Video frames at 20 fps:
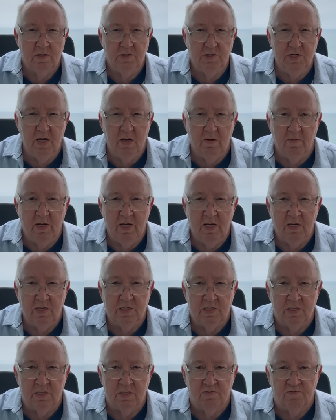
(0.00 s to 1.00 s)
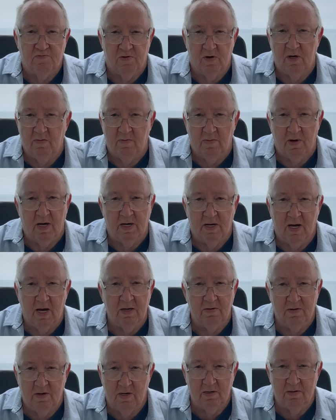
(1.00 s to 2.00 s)
GMA is a friend of mine.
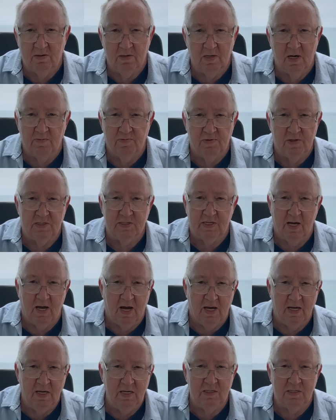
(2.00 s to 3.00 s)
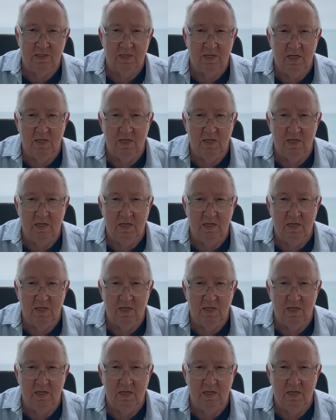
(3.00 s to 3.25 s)
I love this guy.